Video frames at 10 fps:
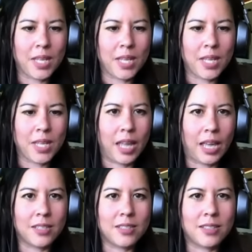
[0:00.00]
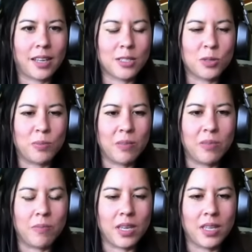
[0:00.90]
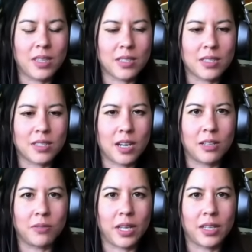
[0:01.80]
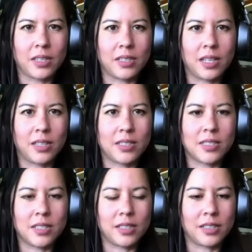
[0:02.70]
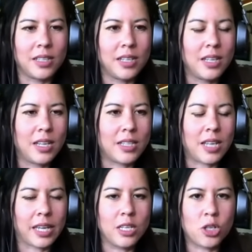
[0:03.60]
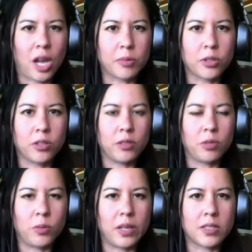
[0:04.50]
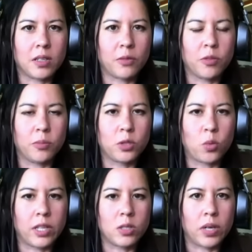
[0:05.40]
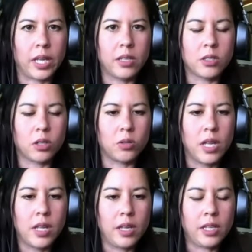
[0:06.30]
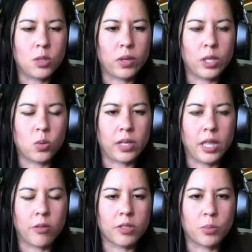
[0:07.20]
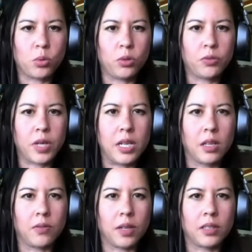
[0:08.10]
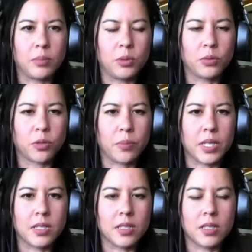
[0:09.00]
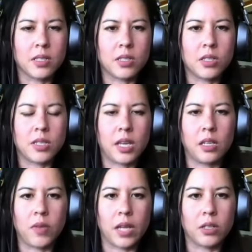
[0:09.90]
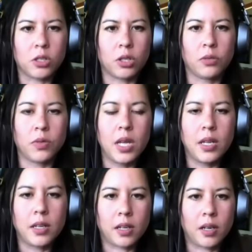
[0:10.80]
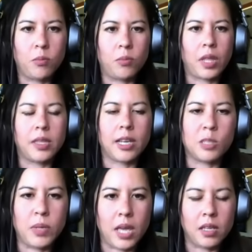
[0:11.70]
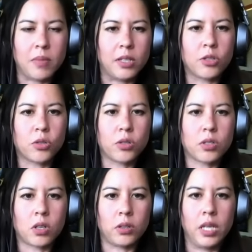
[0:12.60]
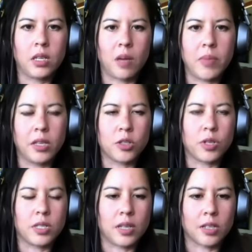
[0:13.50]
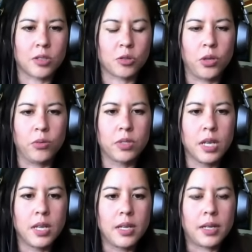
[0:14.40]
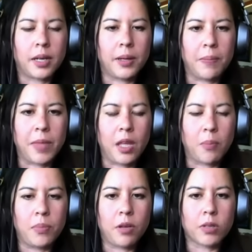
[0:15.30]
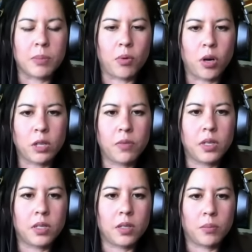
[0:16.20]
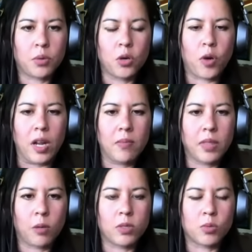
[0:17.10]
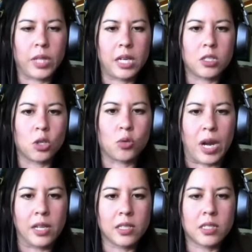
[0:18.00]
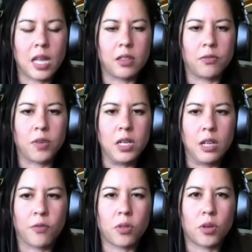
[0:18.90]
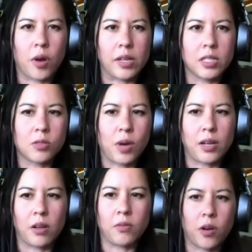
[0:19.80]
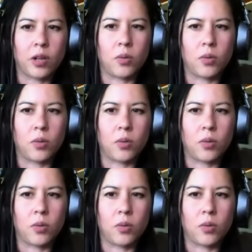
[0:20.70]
As with PPP, this is kind of like it's a second chapter of what we saw from 2020. So in 2020, there was a pool of funding available for businesses to take advantage of that the SBA administers called economic injury disaster loans. There was a part of the program that was related to grants, and the funding for the grants ran out very